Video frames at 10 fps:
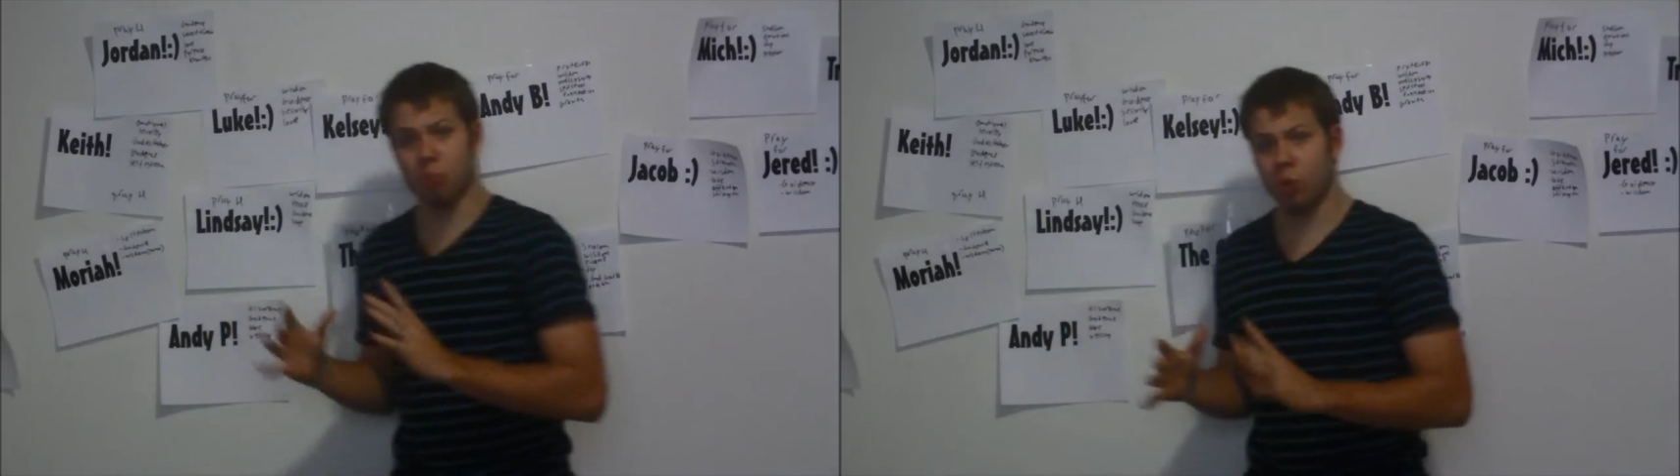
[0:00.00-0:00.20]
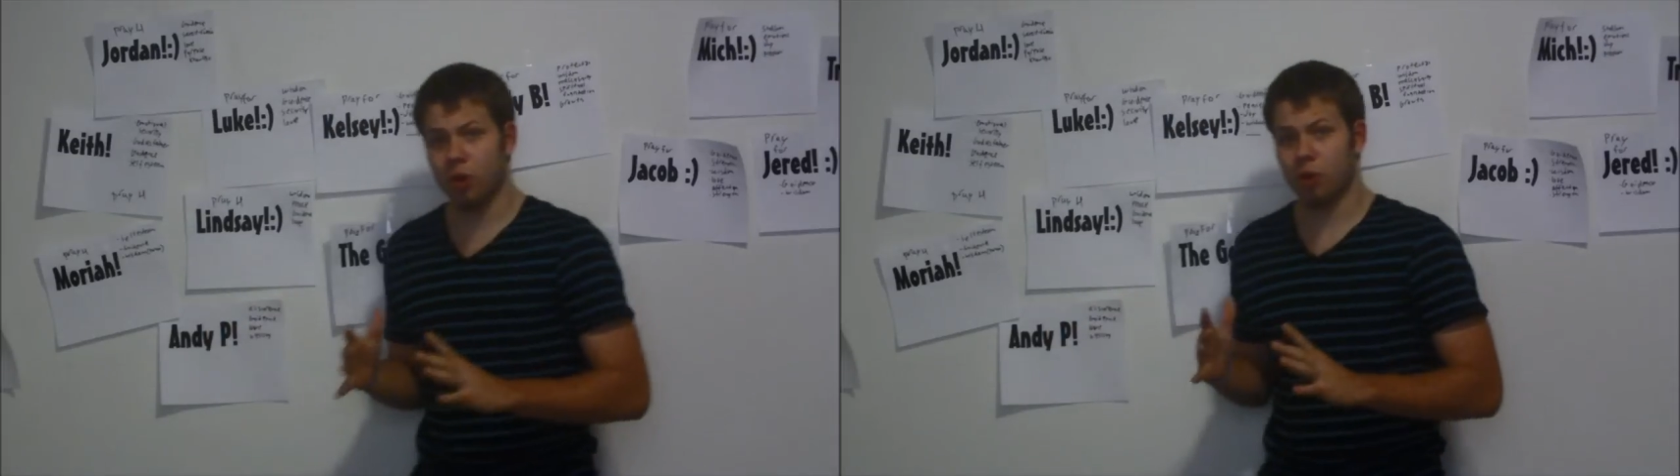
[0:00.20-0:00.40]

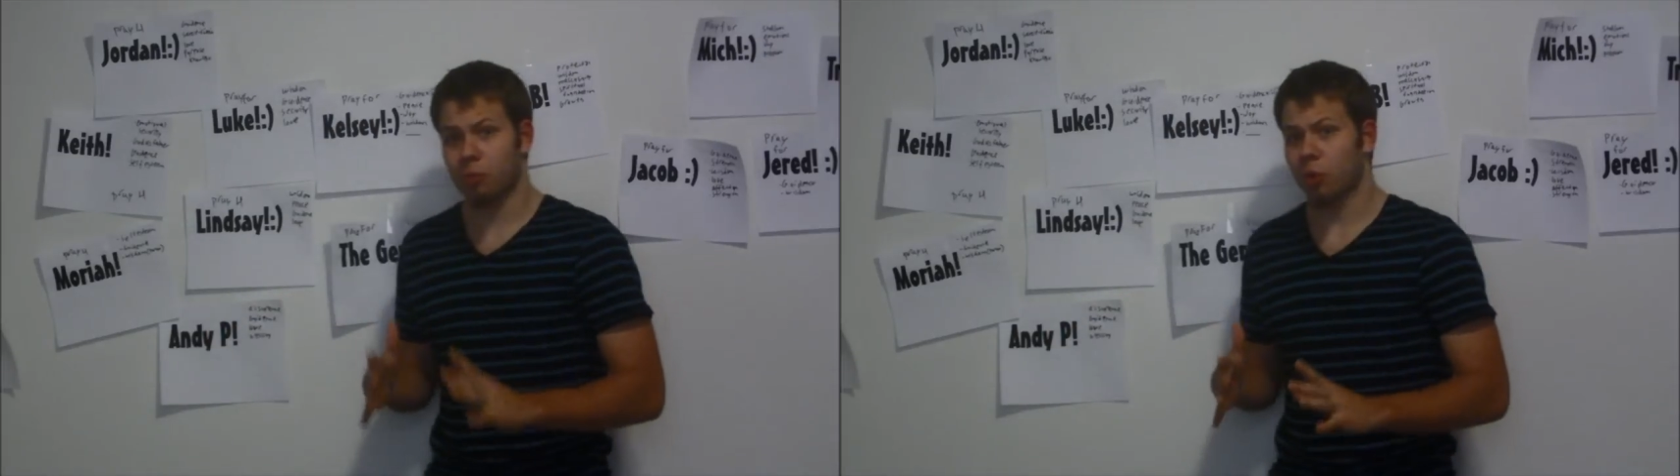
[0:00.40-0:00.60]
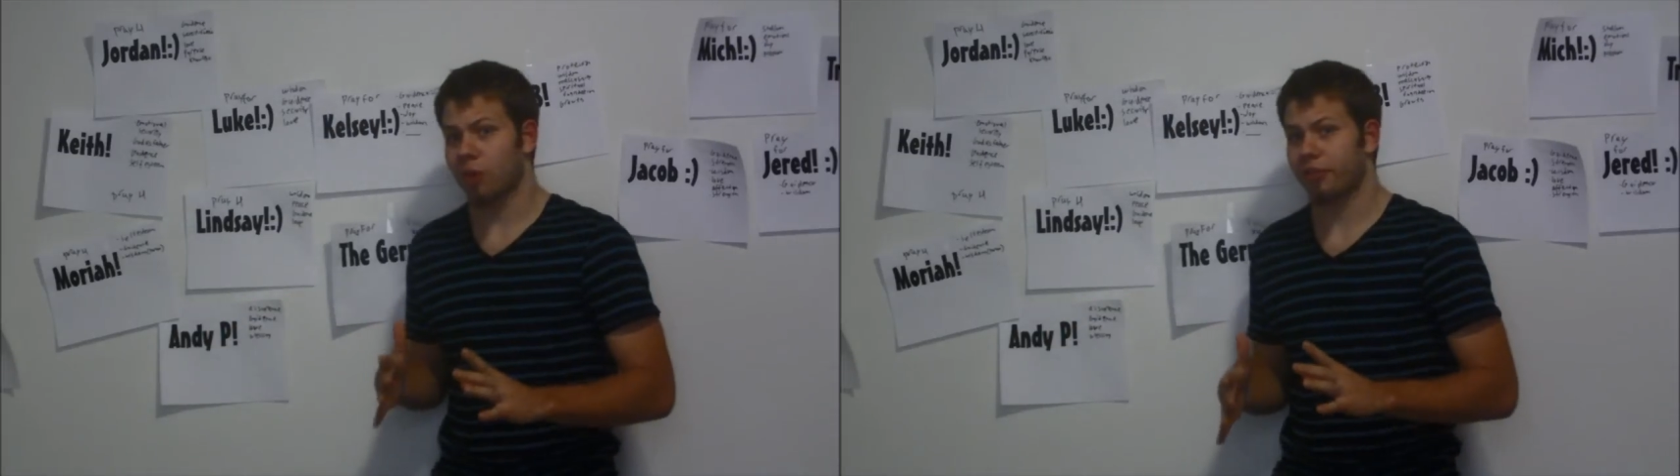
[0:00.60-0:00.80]

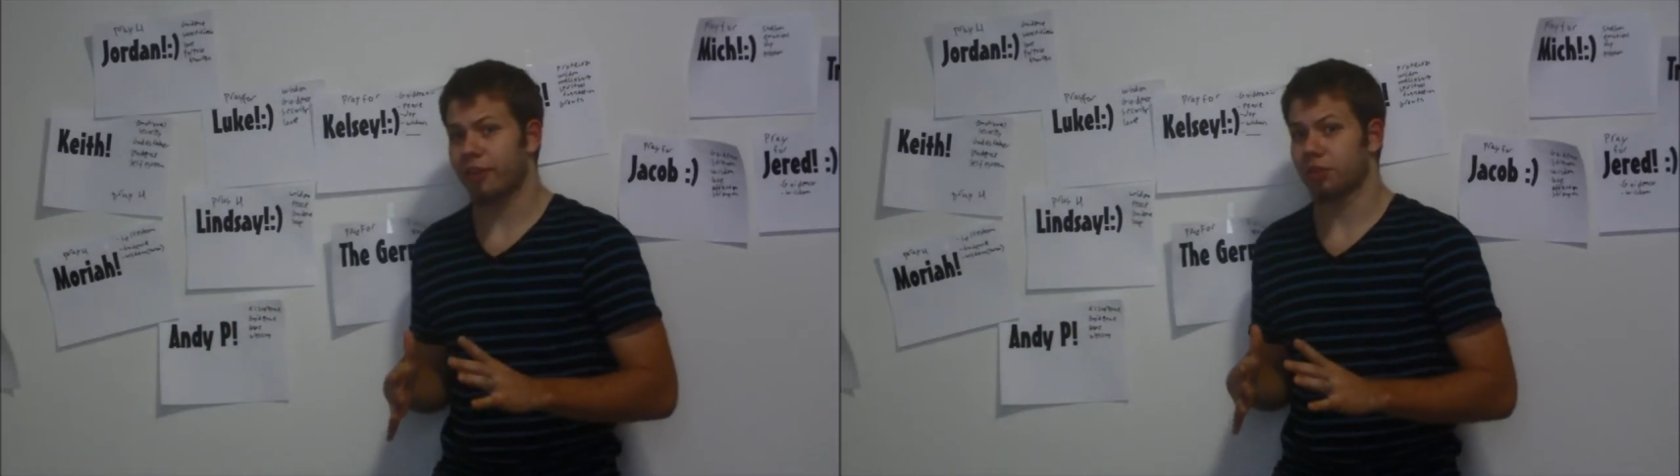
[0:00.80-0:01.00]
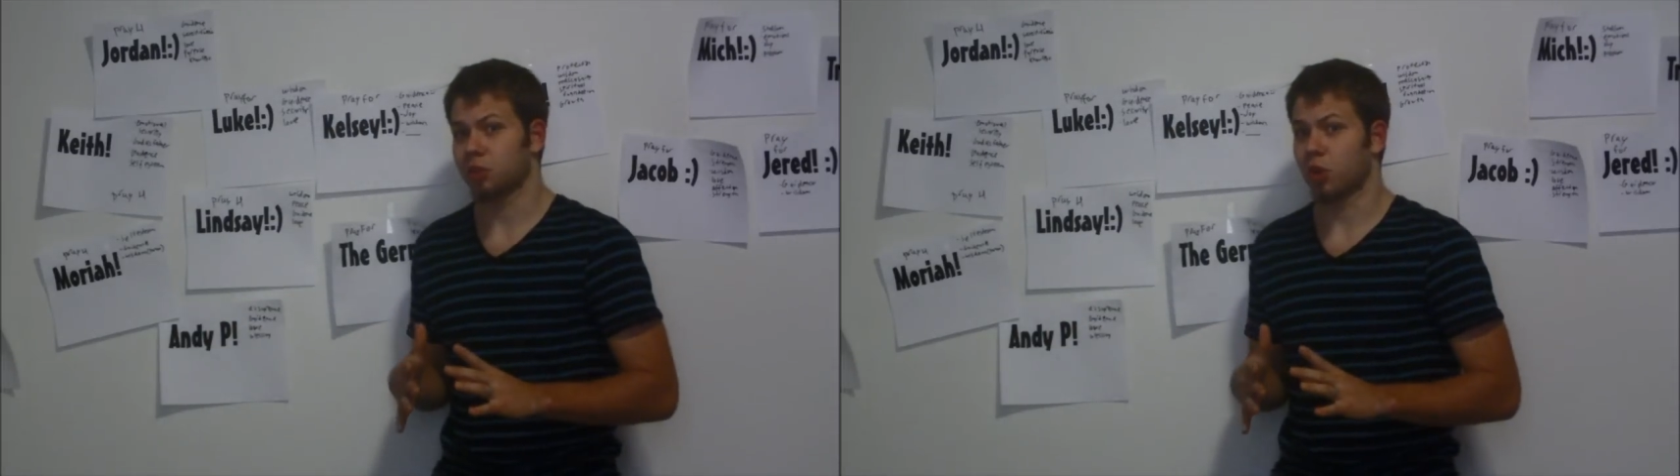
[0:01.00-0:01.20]
more in
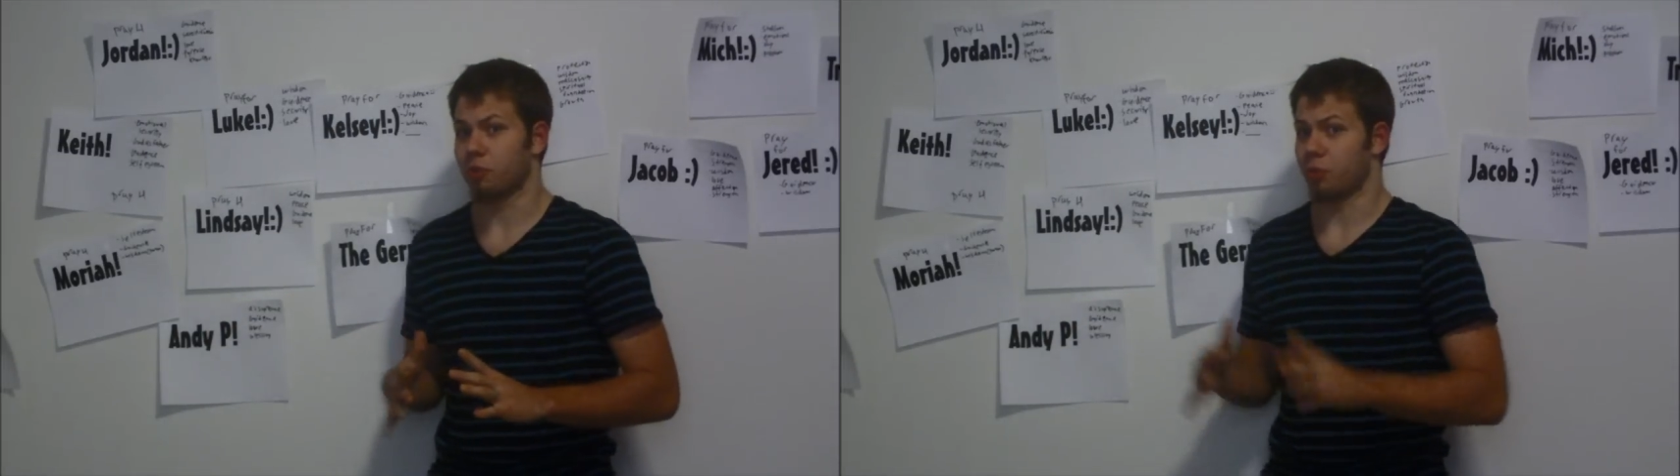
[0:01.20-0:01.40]
favor of Torah,